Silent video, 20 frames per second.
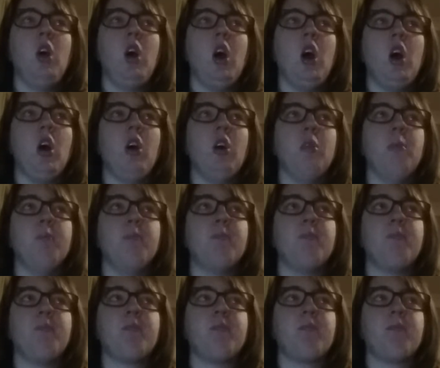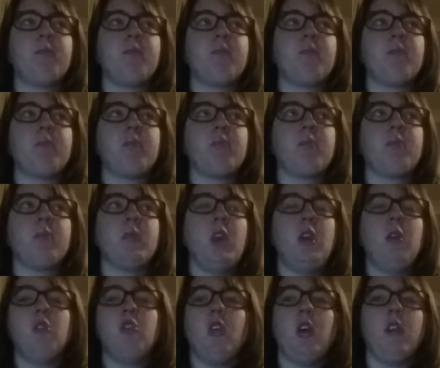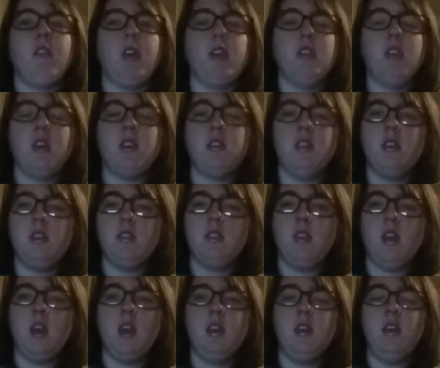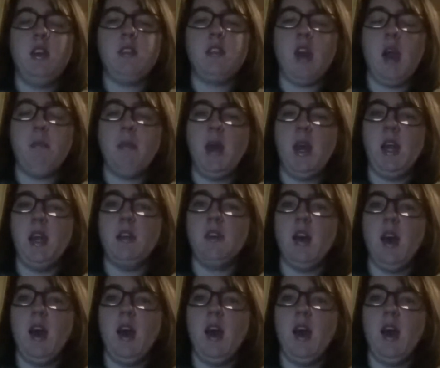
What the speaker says: he was very, very sexist in his campaign,